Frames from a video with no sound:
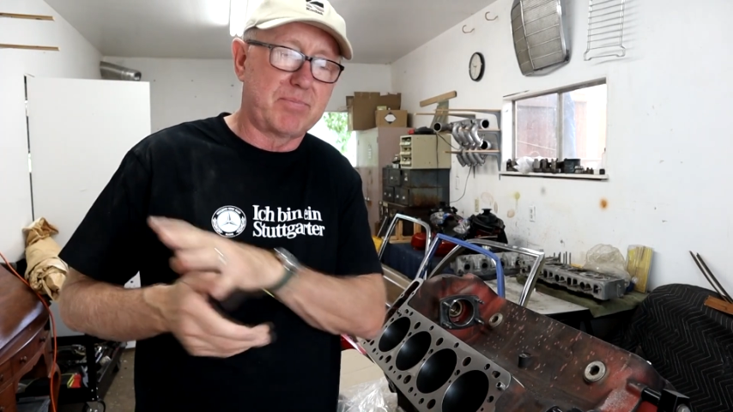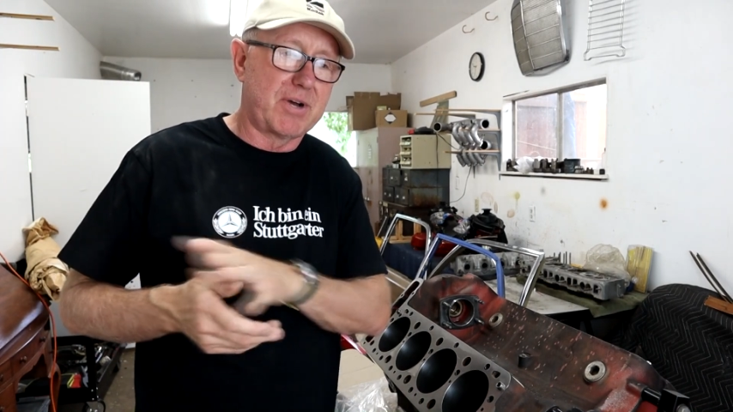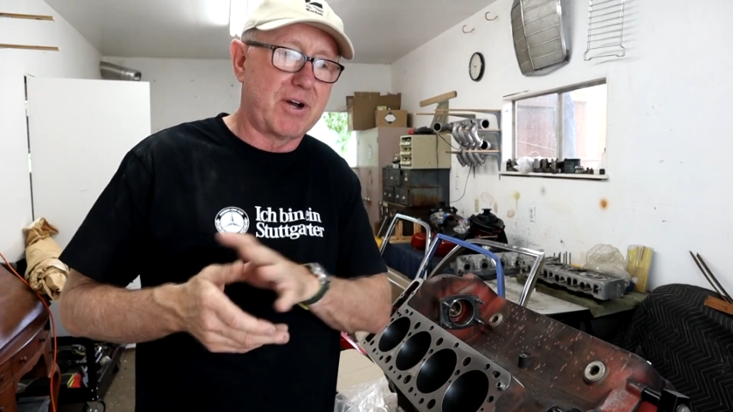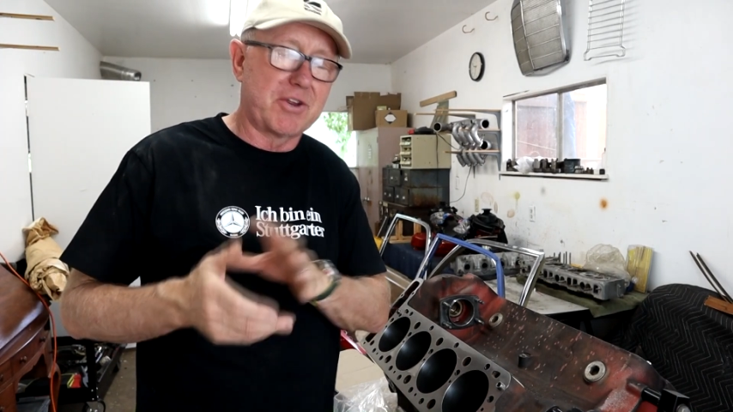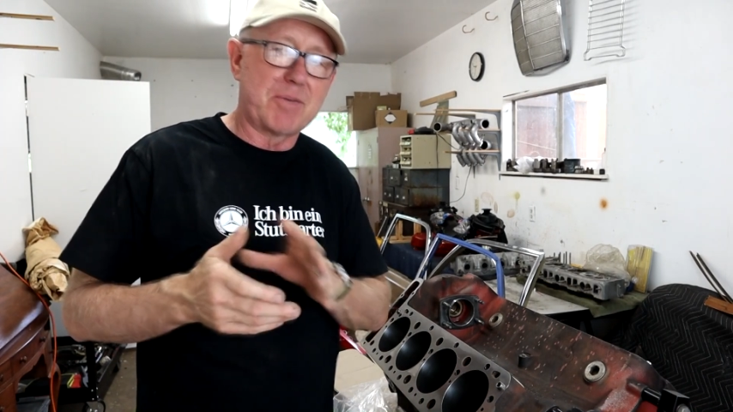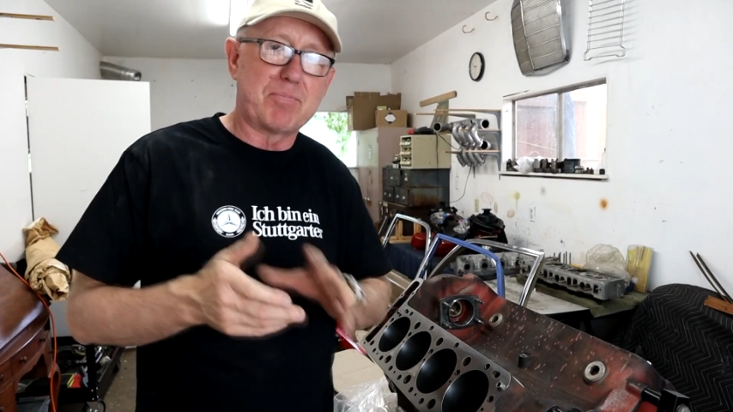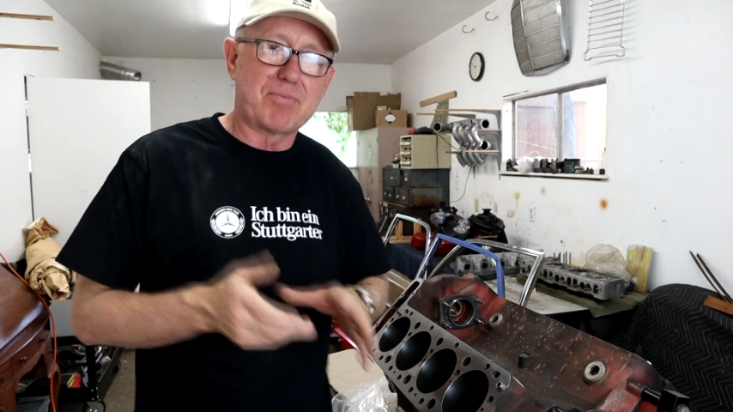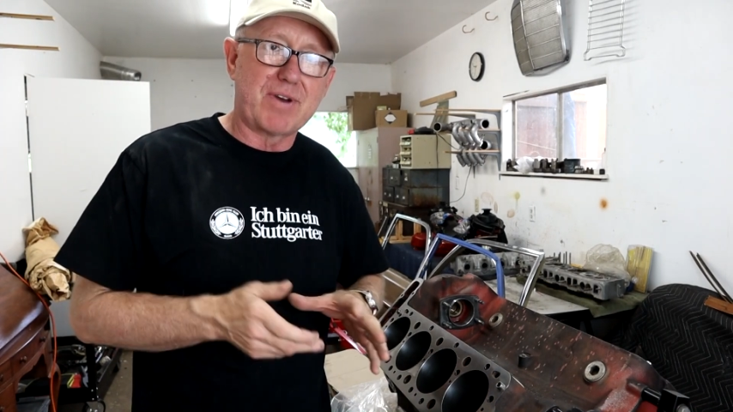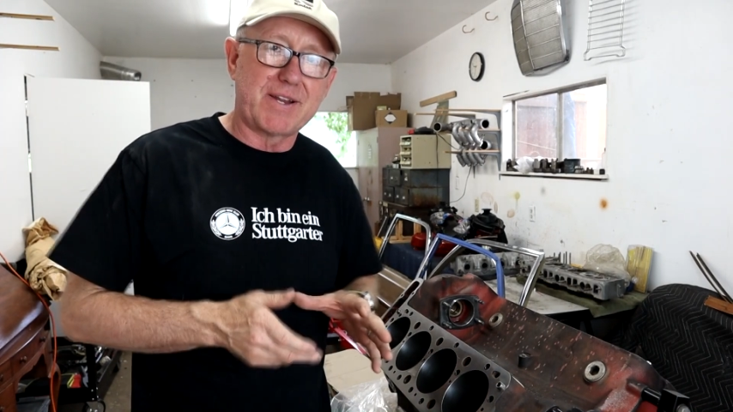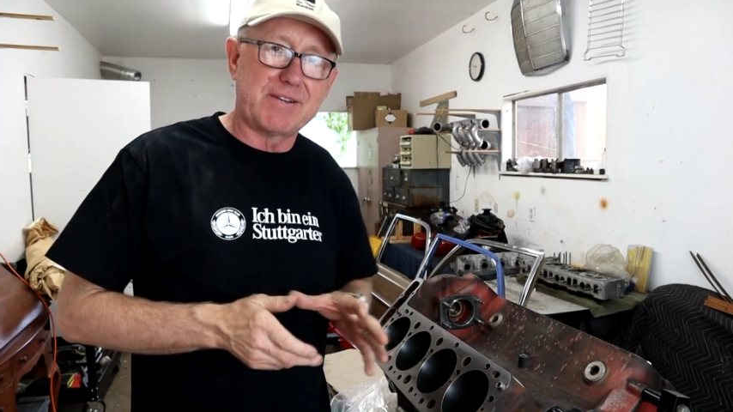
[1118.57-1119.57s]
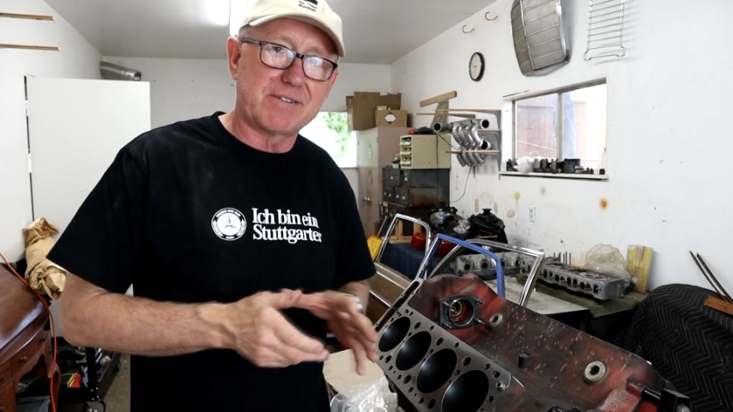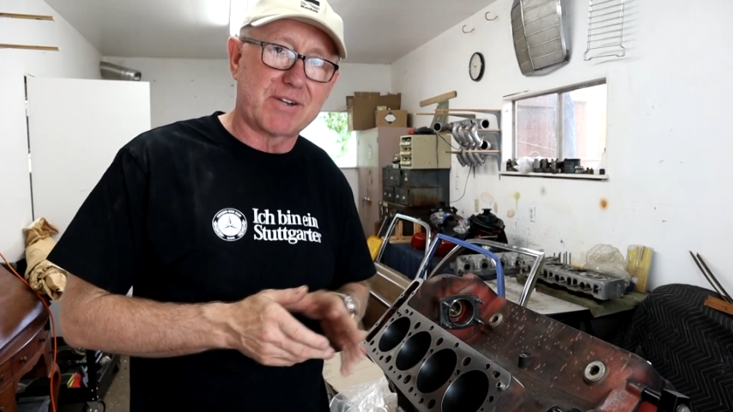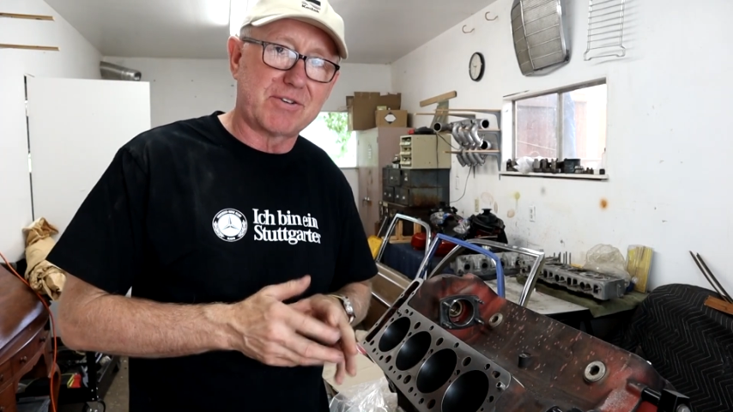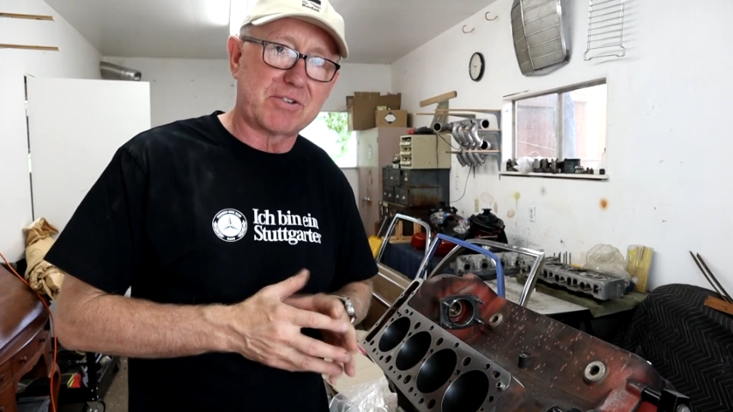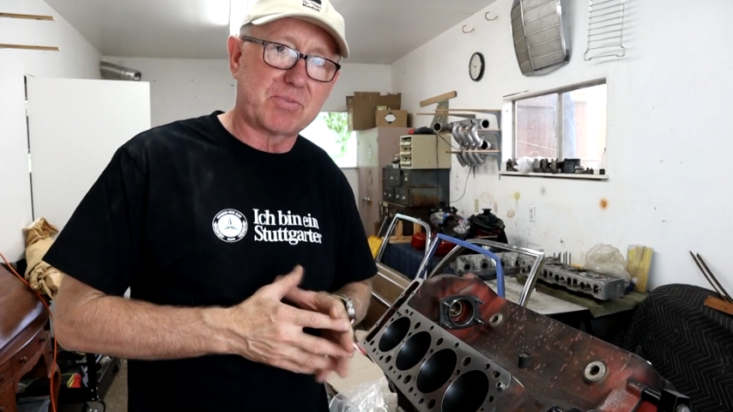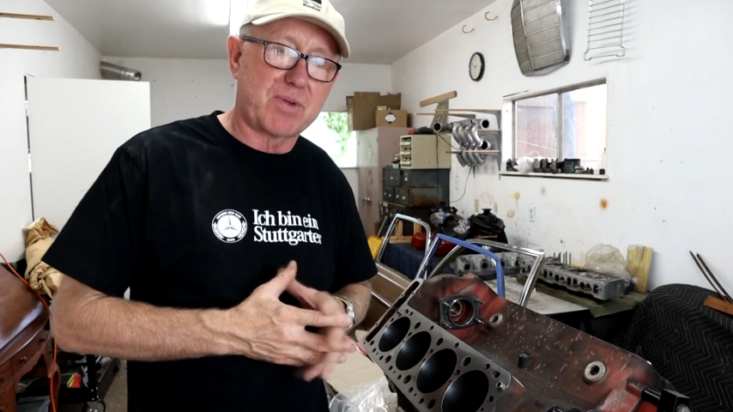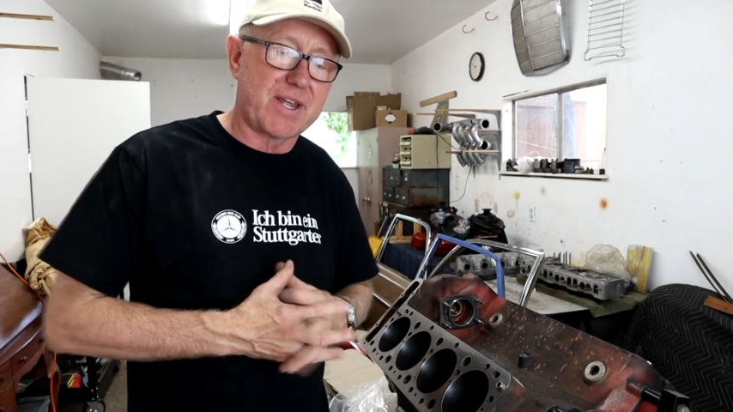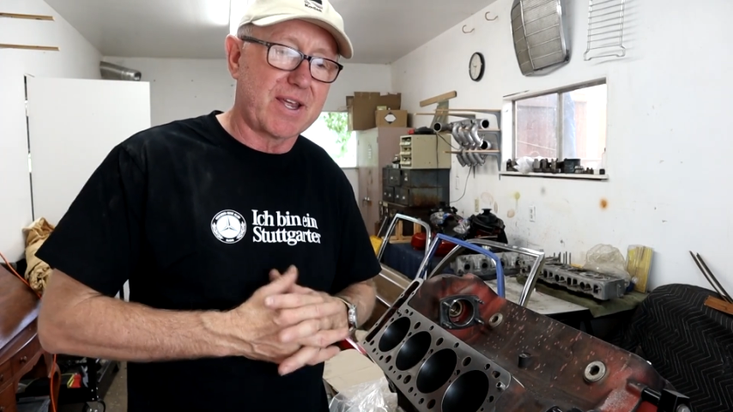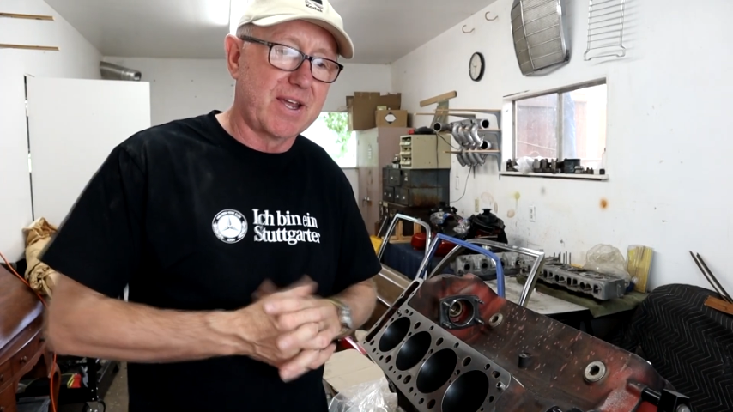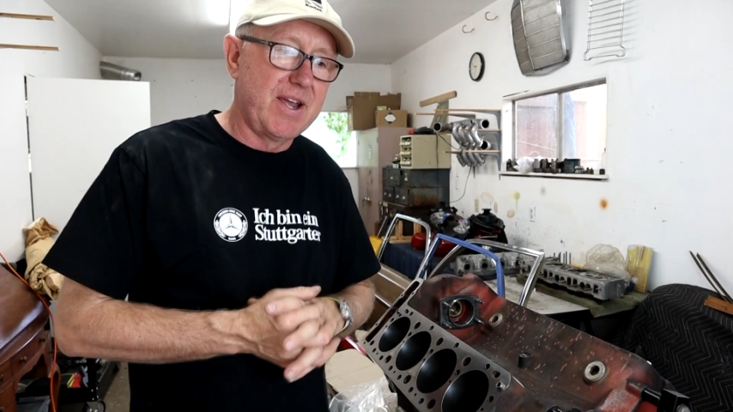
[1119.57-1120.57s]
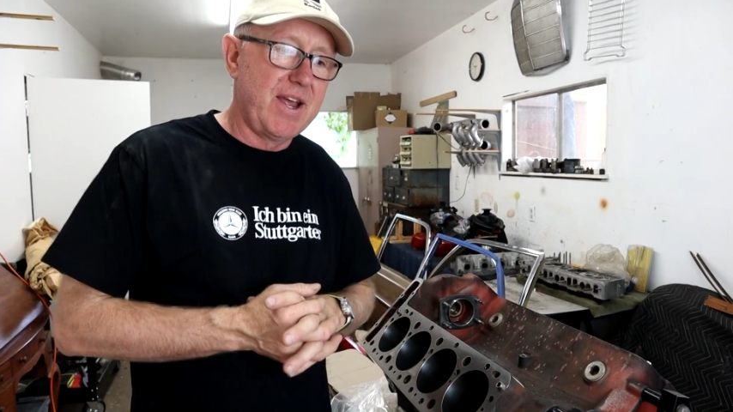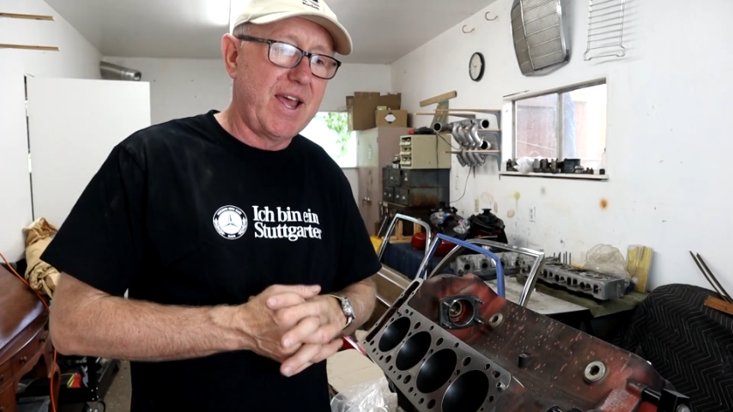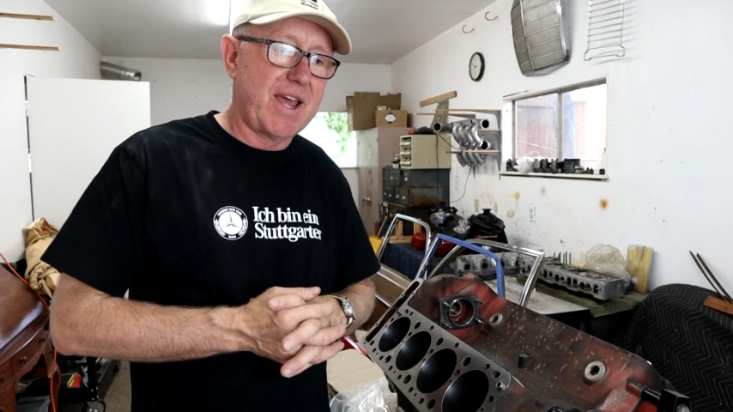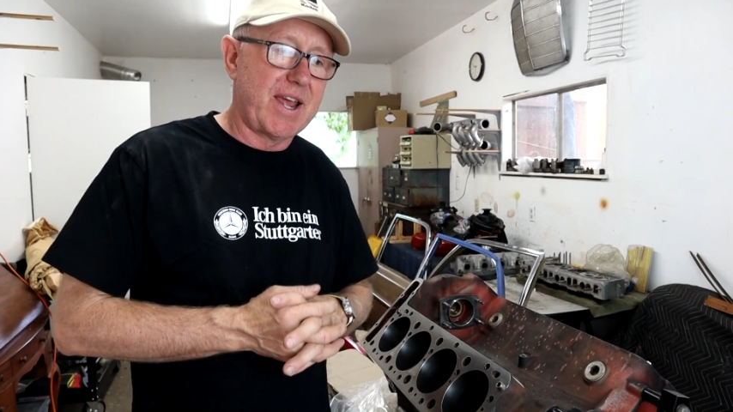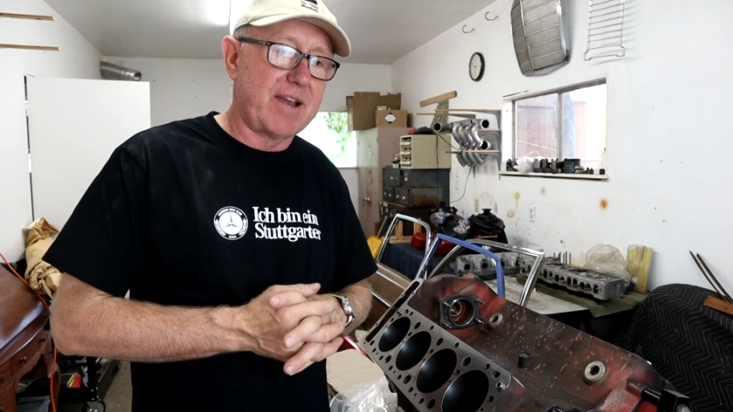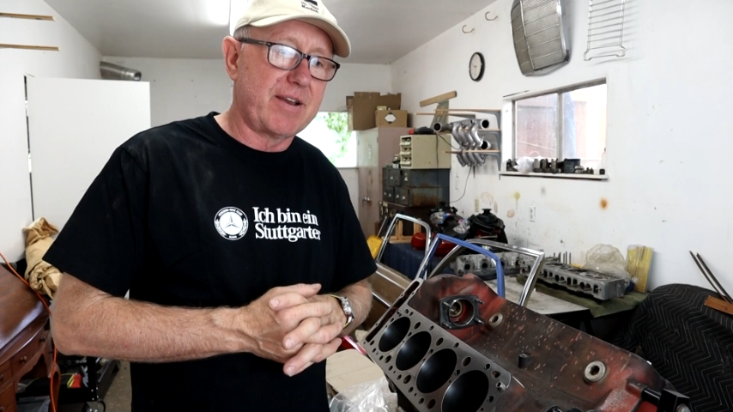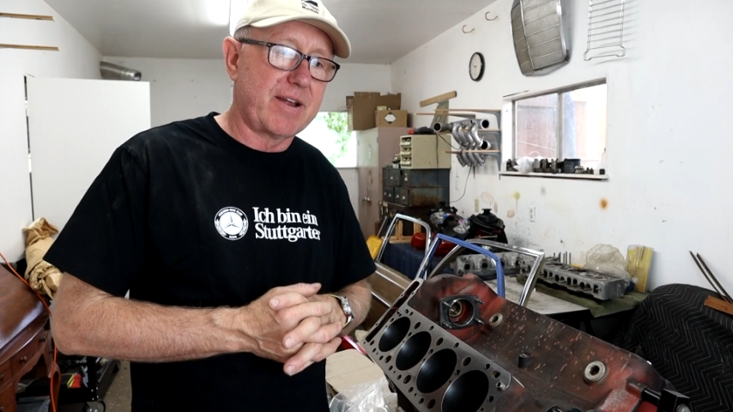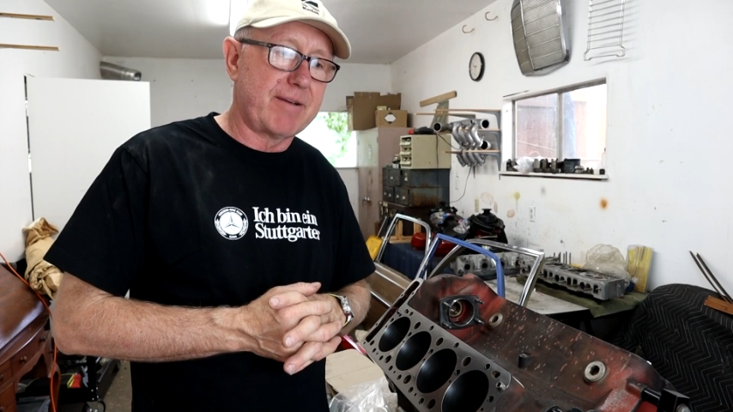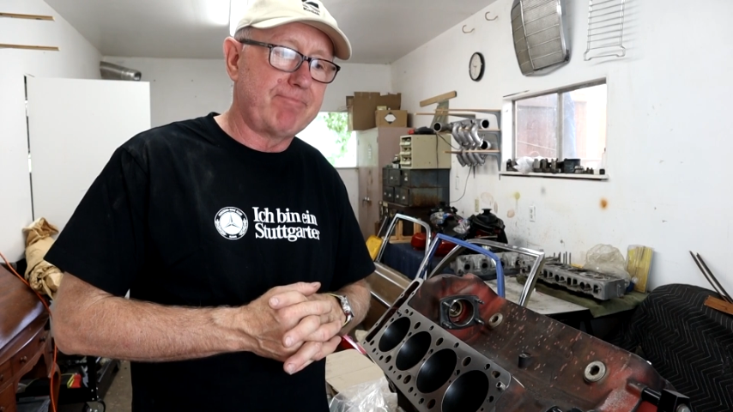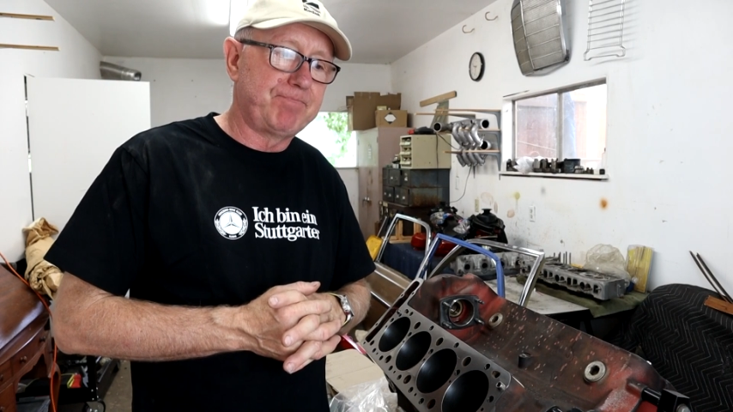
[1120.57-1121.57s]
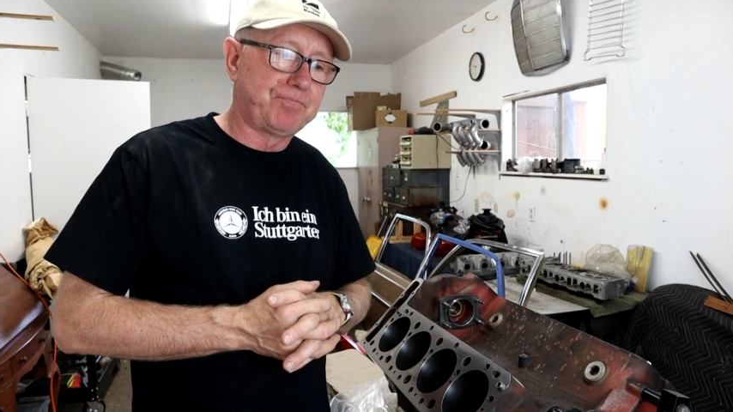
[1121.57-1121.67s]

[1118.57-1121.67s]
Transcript: part of your brain, so to speak. And